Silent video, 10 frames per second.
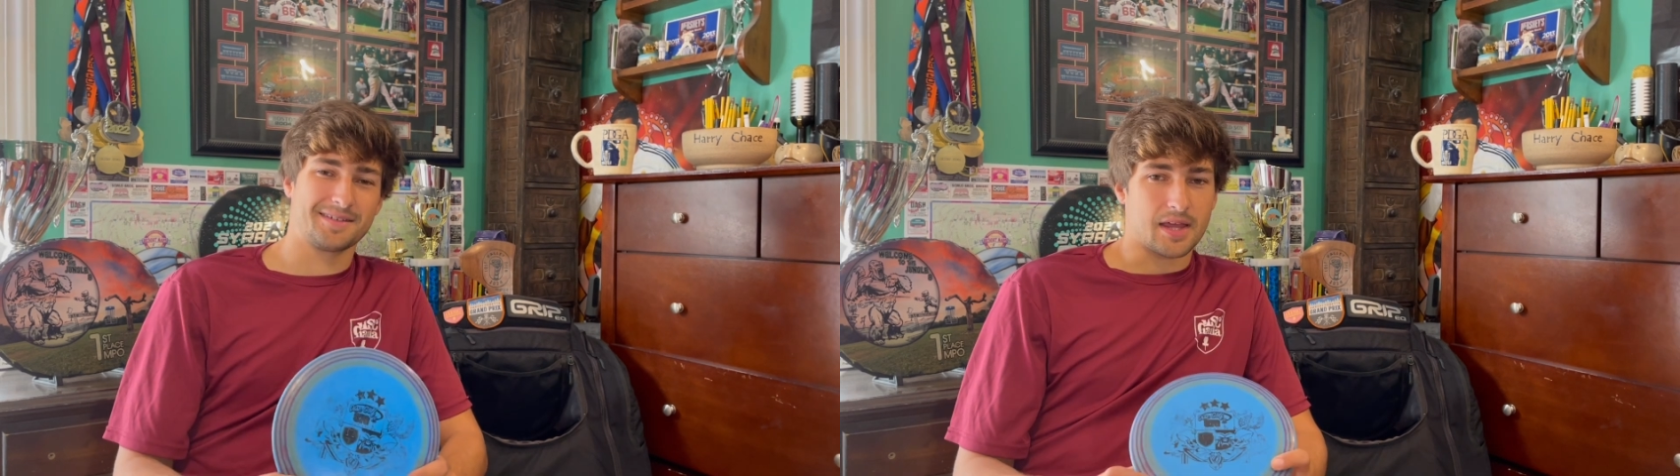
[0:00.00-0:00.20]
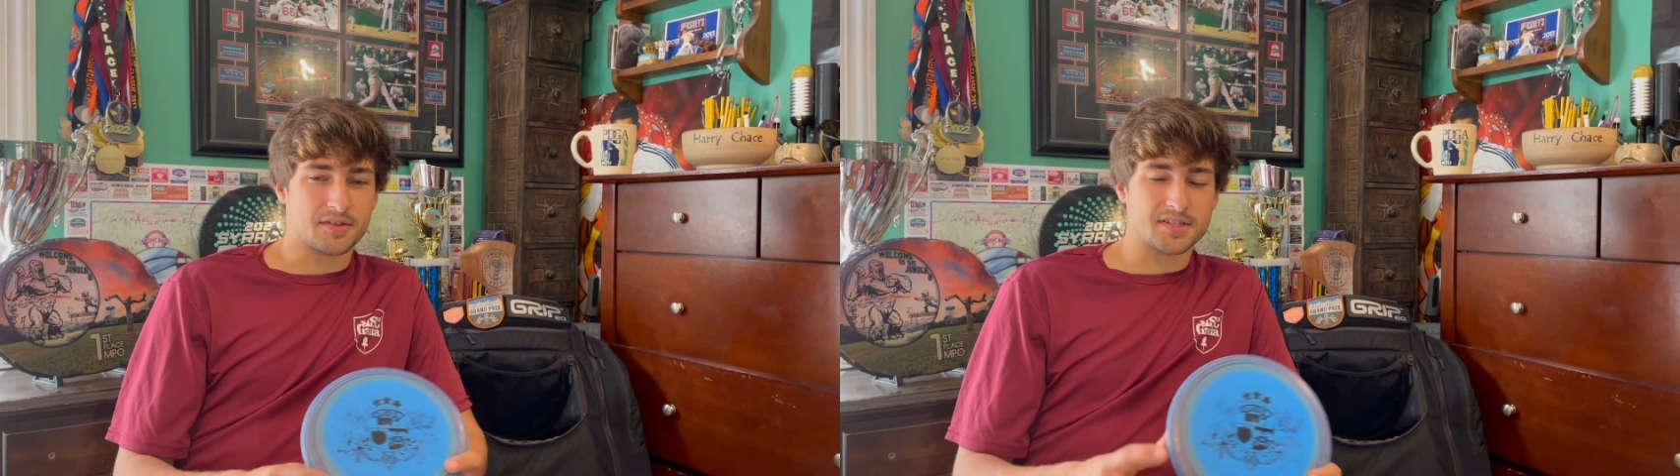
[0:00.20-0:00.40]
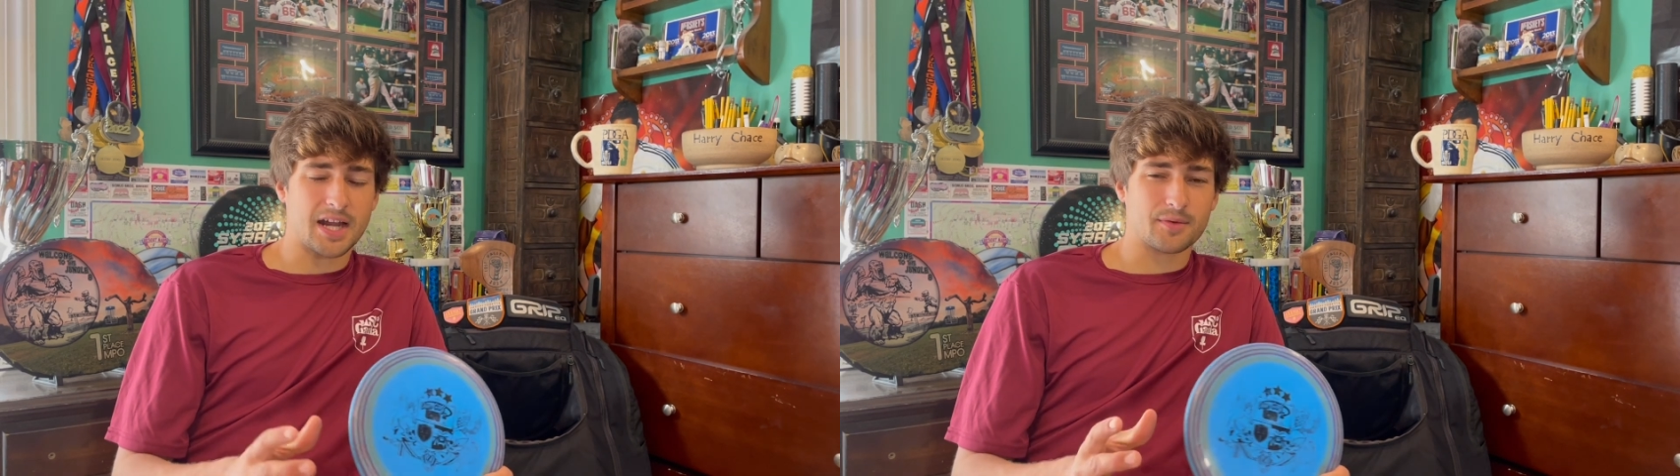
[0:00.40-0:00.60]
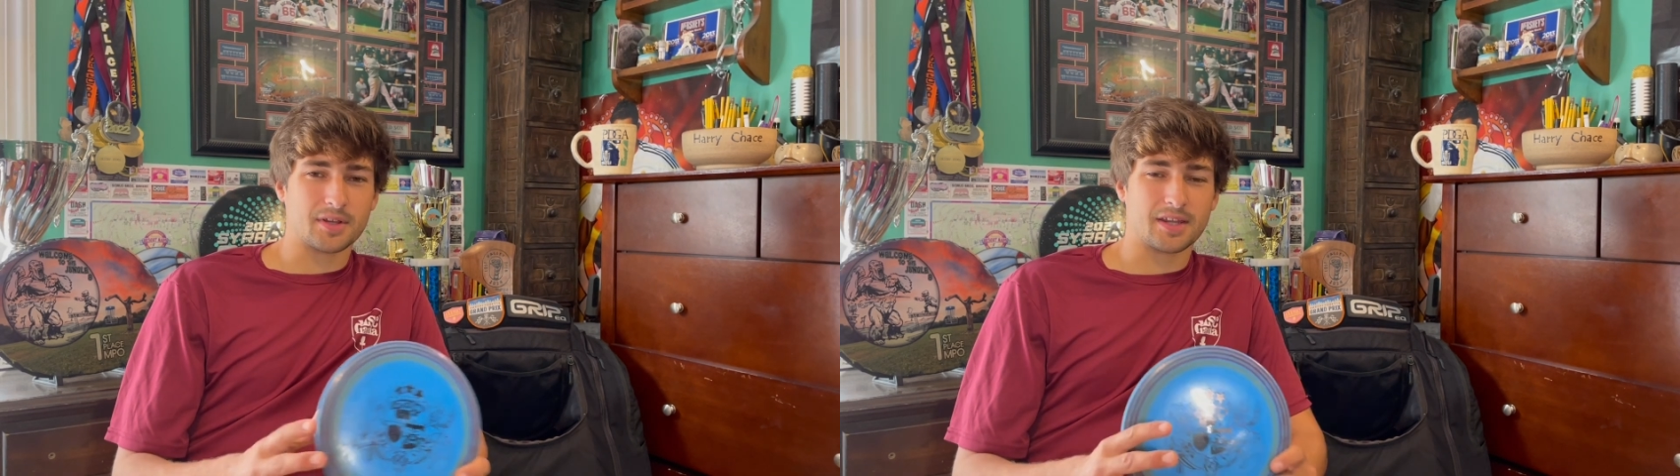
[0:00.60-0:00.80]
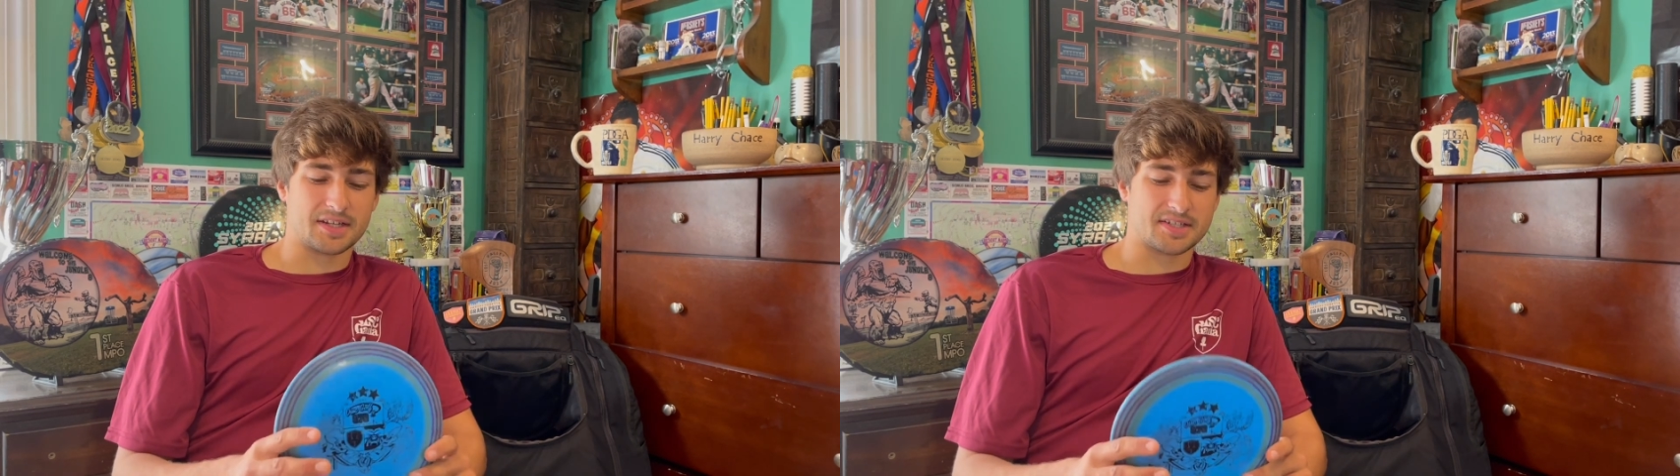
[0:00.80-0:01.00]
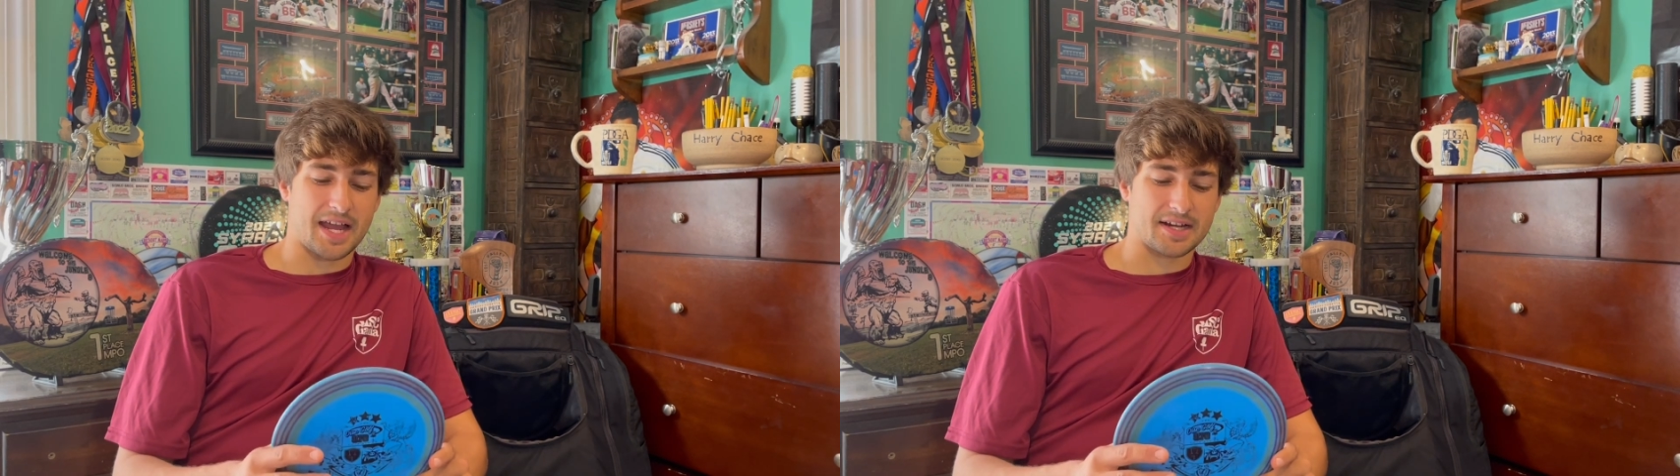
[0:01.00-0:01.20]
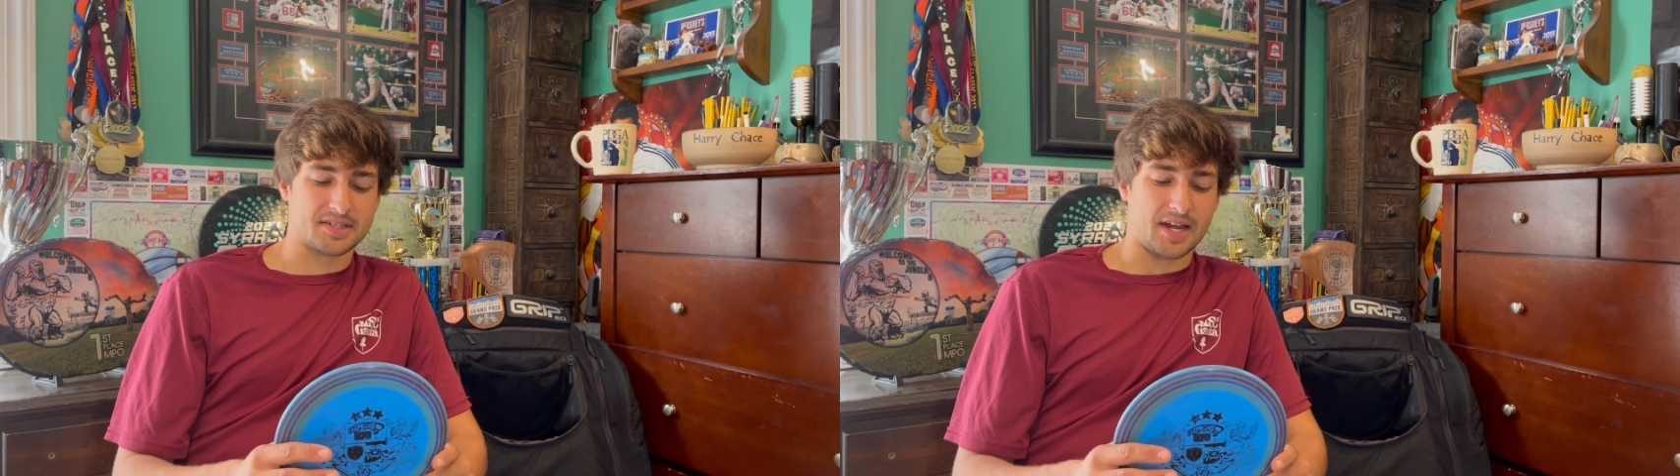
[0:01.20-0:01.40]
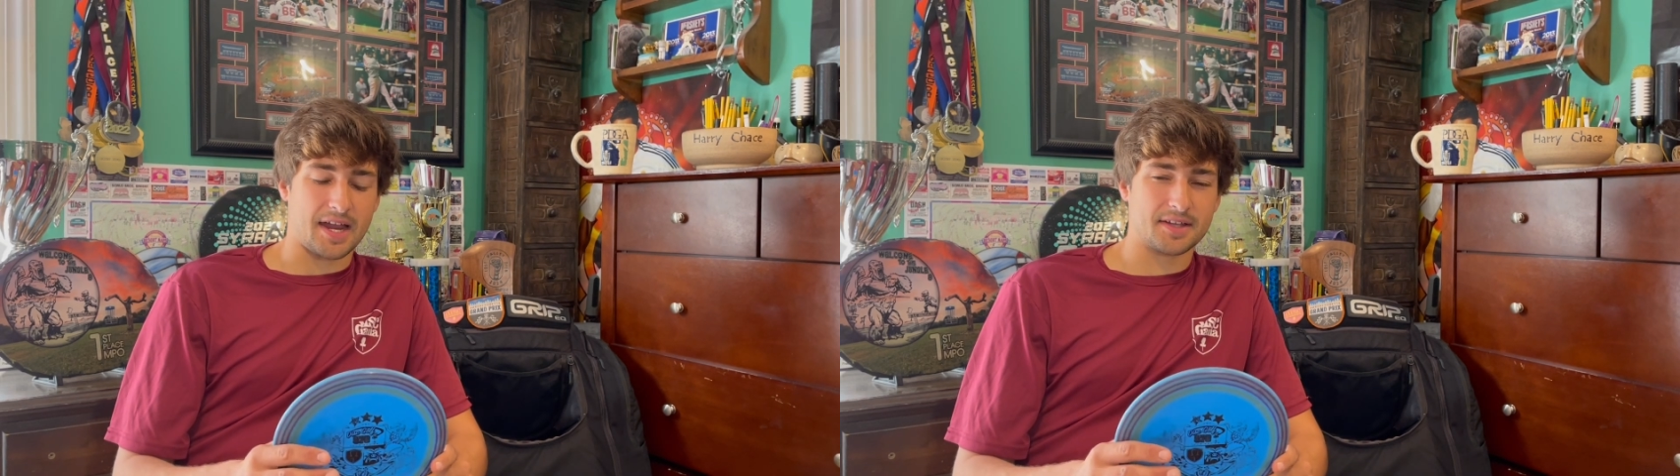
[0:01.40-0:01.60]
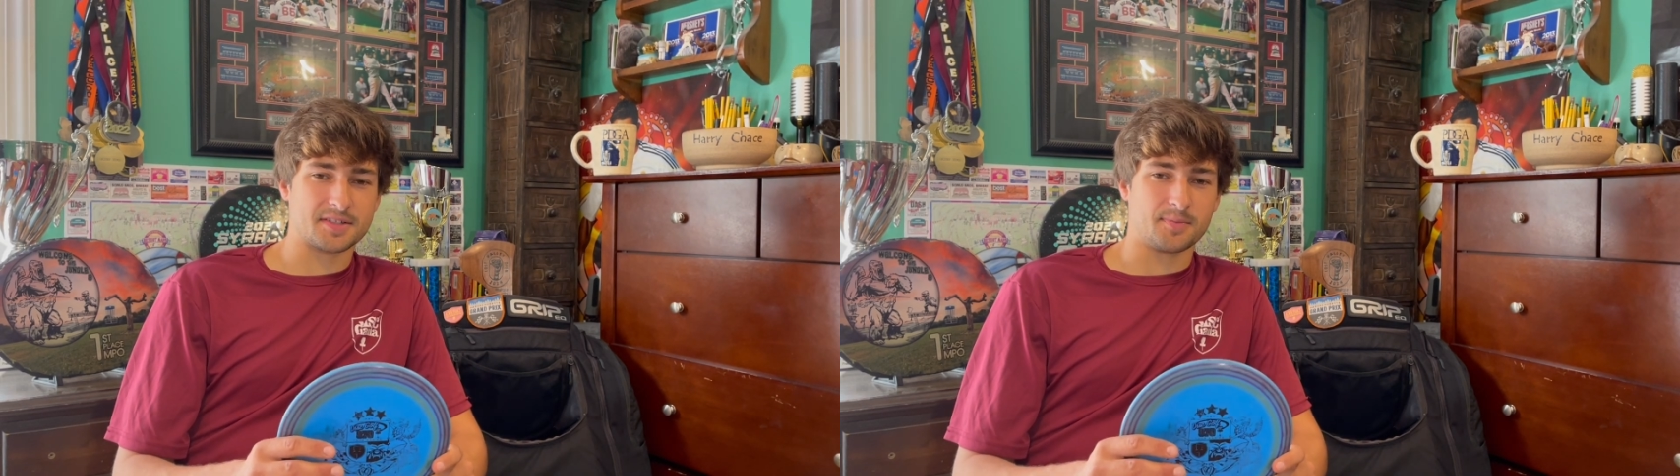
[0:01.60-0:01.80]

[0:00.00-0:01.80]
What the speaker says: There's not really an exact science,